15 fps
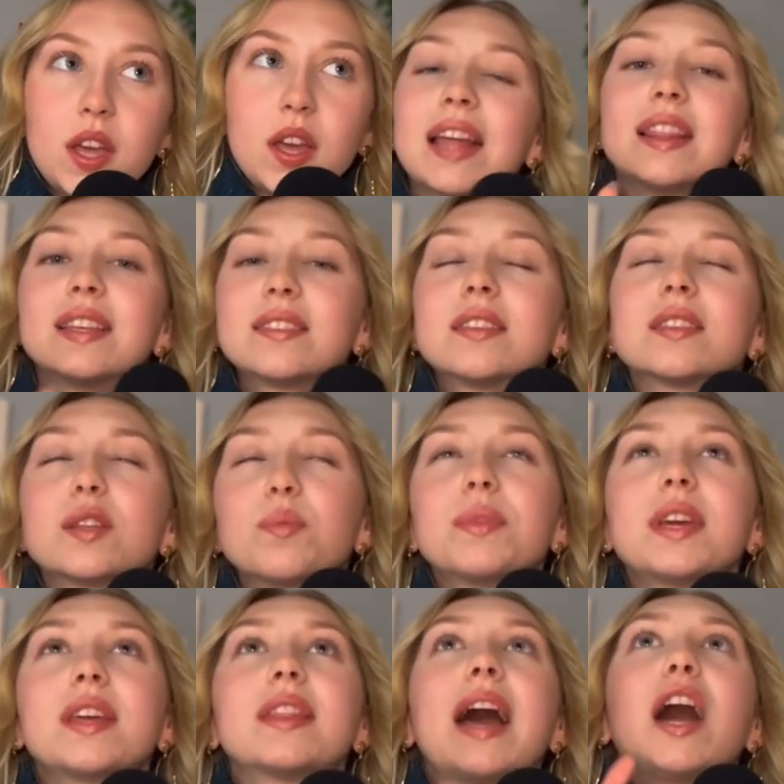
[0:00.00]
This is
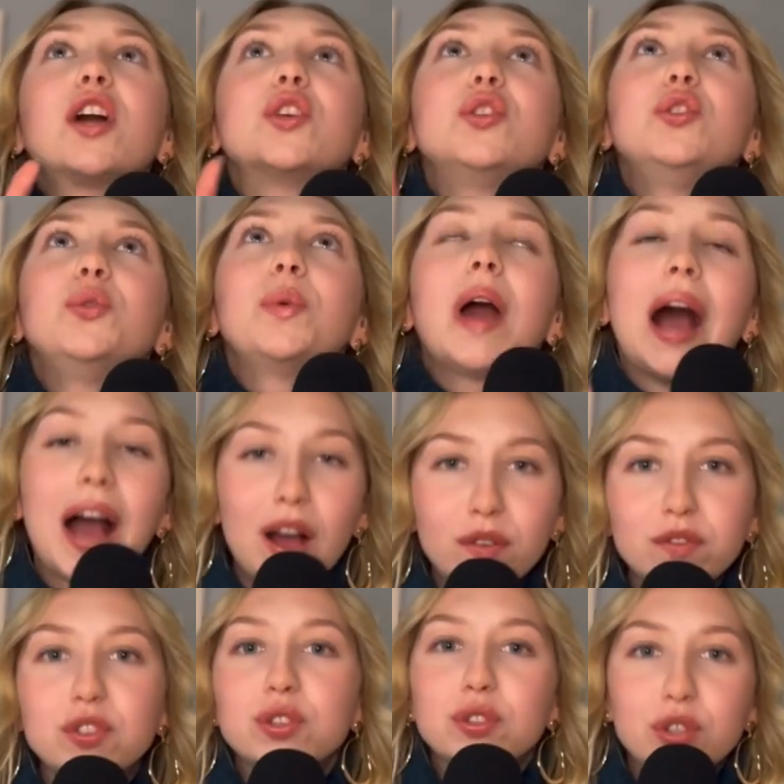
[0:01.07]
something that you
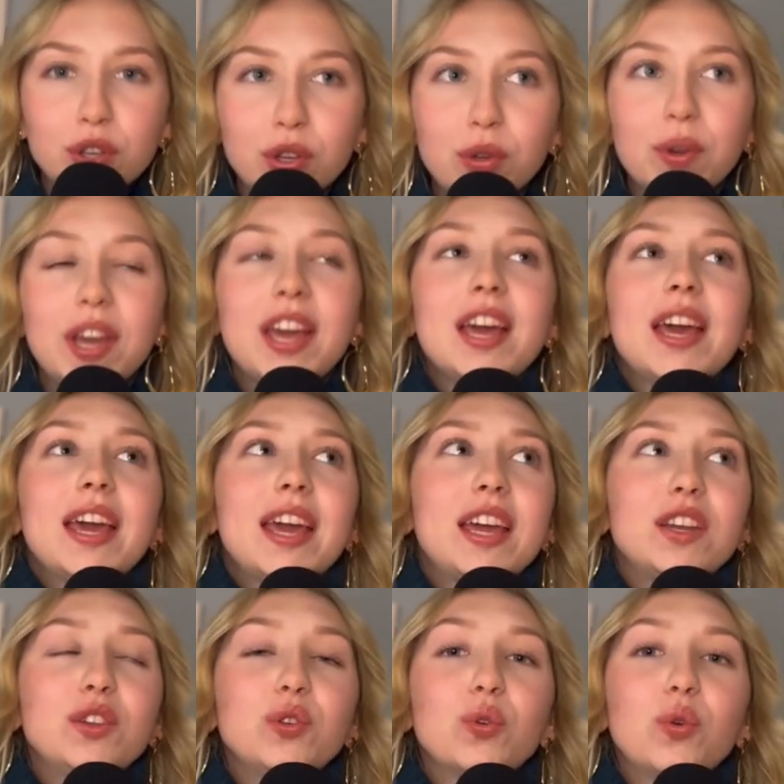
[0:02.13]
have to do
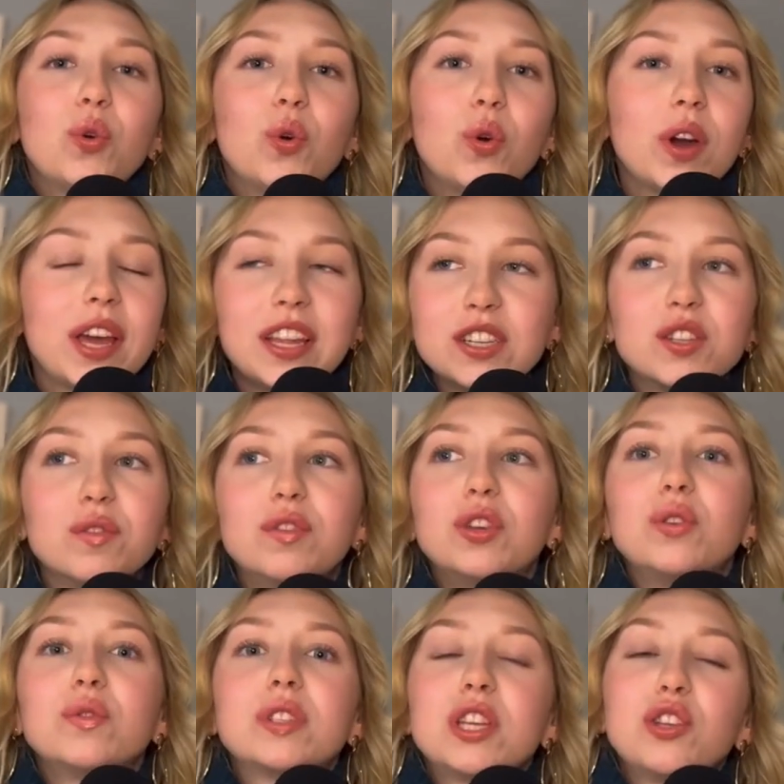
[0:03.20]
in your
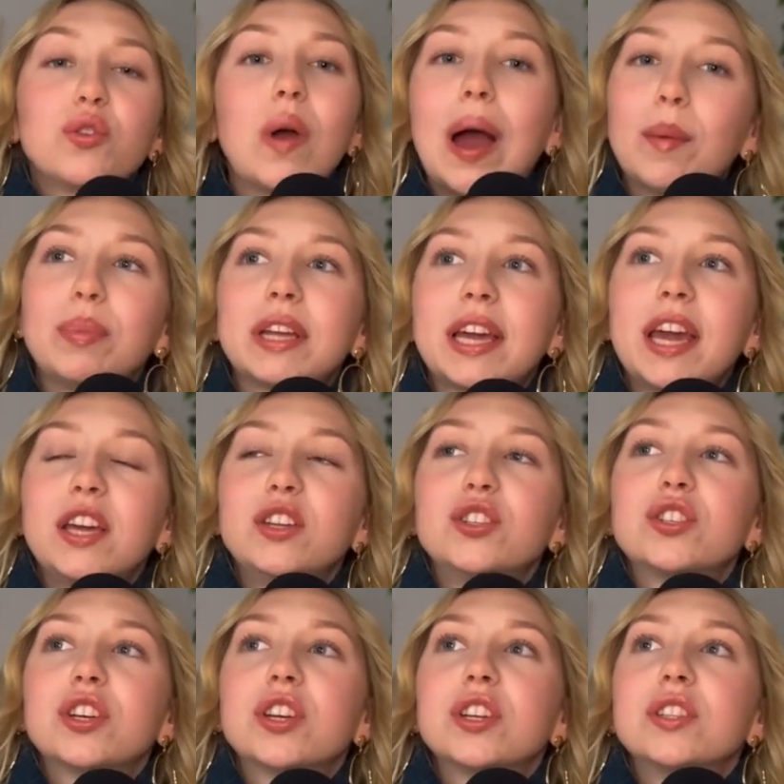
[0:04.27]
interviews, in your
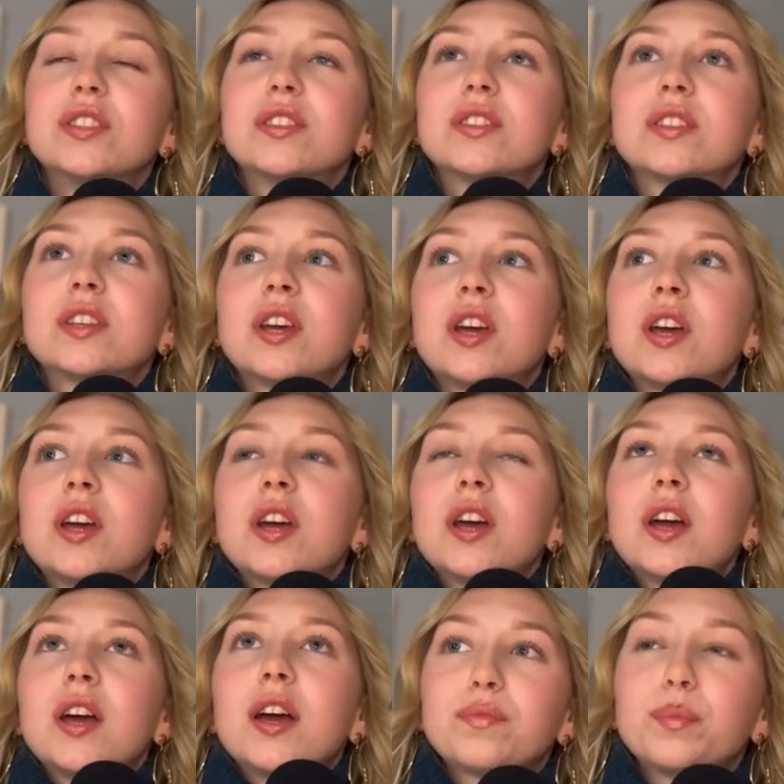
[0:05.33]
applications,
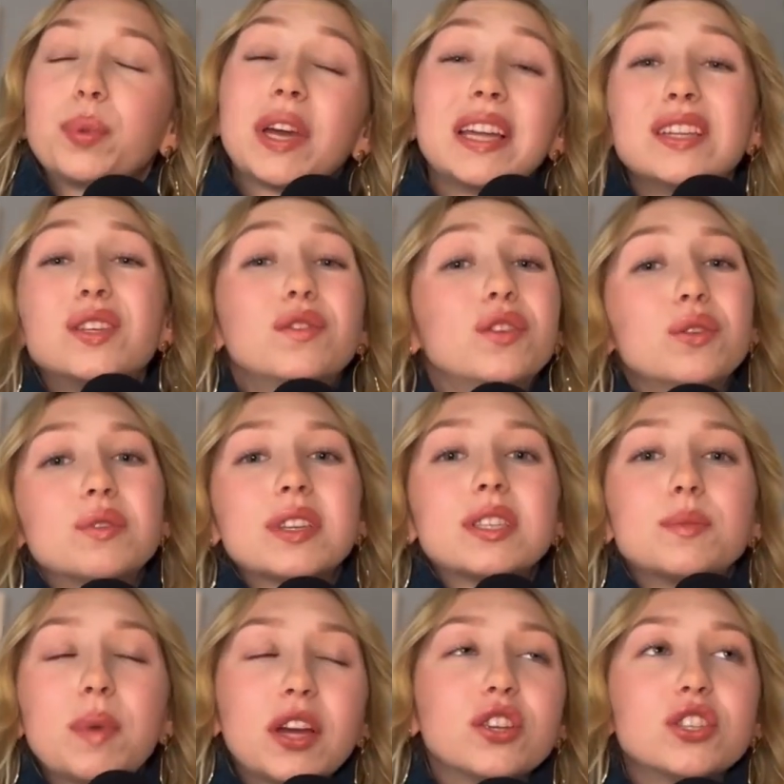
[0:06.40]
but interviews
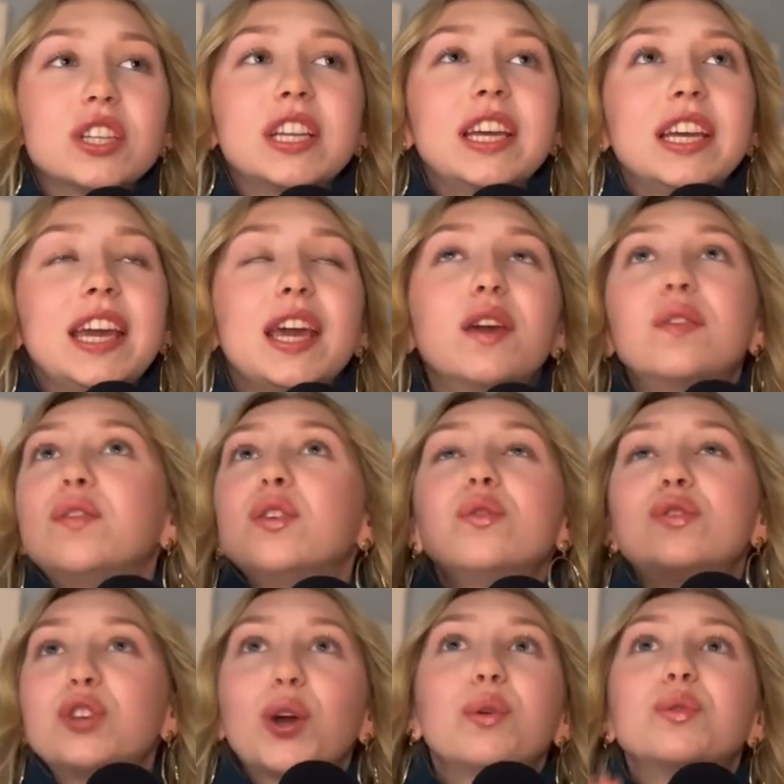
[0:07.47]
especially. If you
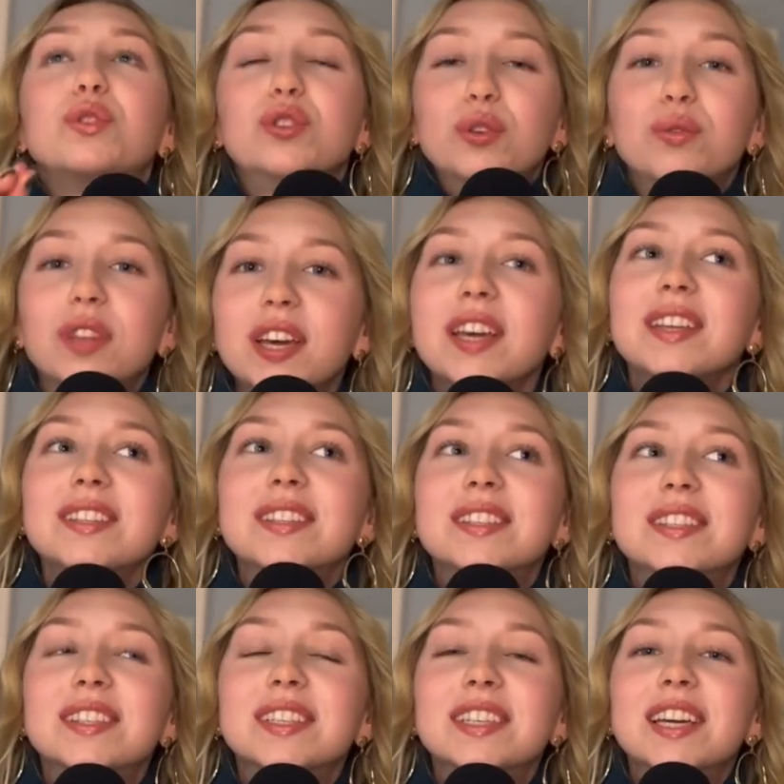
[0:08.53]
don't do
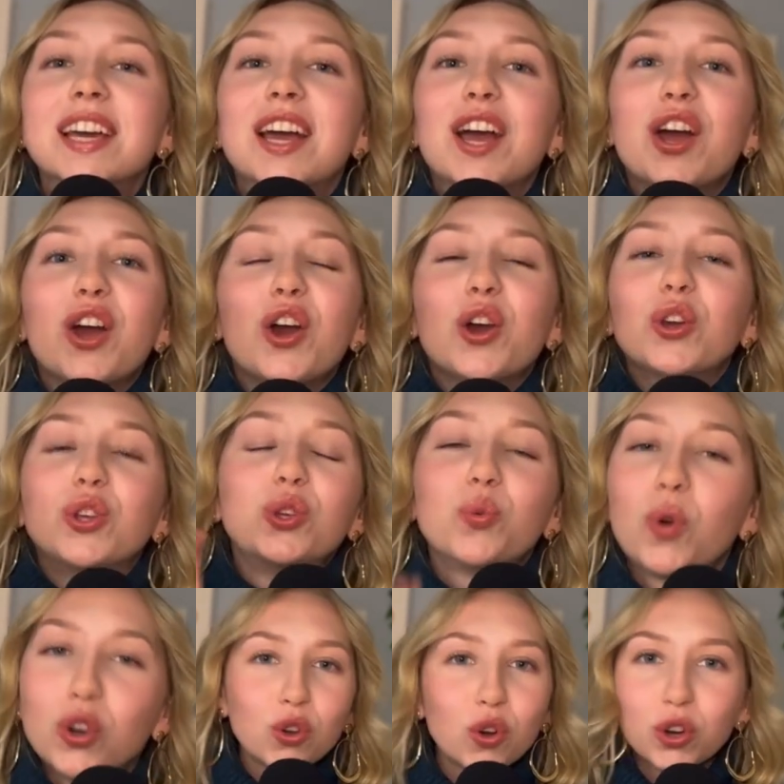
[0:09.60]
this, you
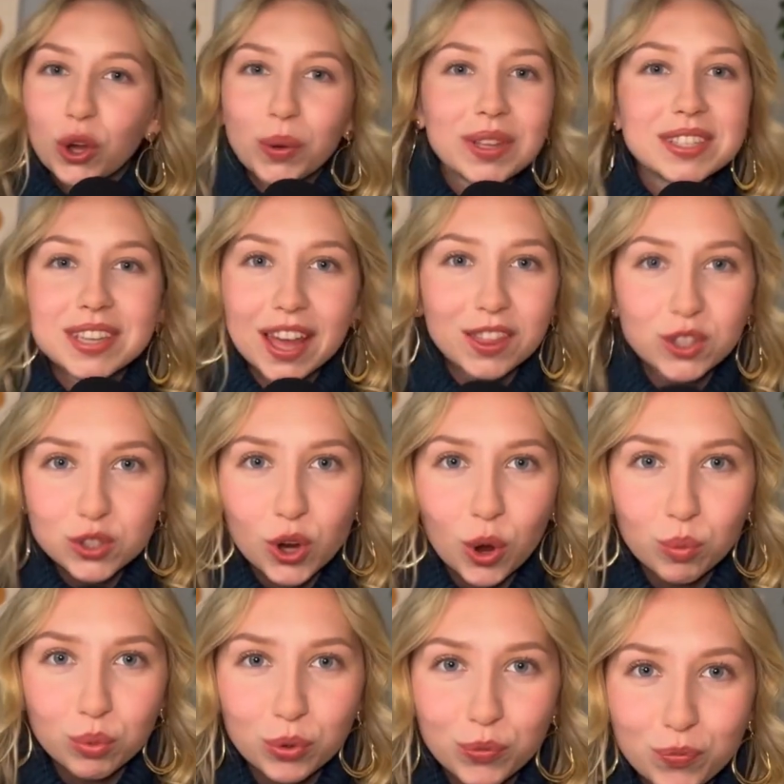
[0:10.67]
are going to get the job.